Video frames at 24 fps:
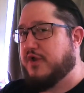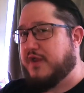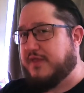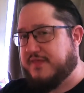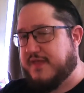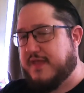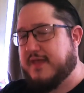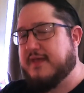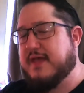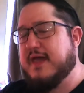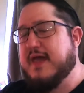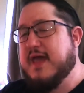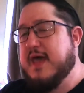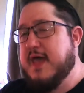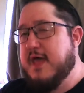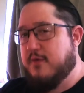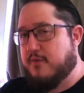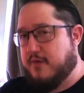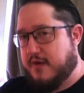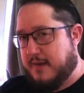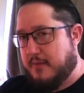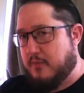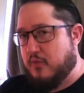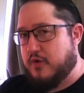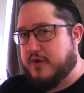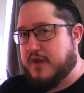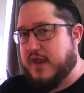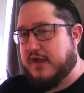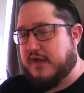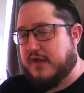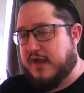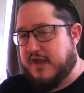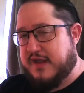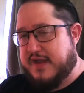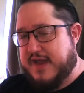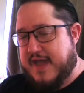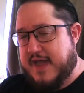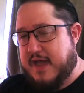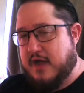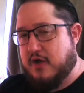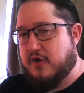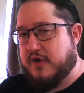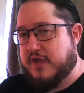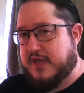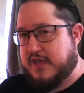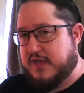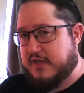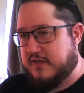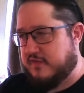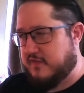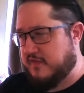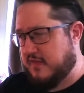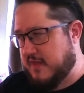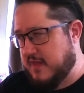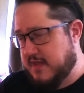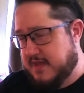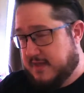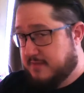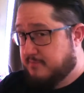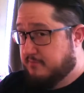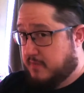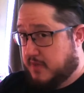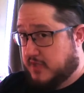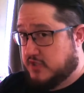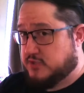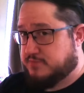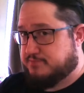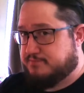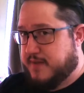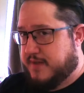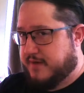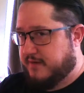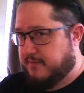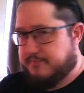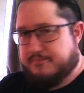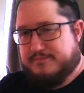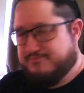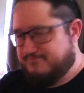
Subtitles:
I think what I'm working on now is much better.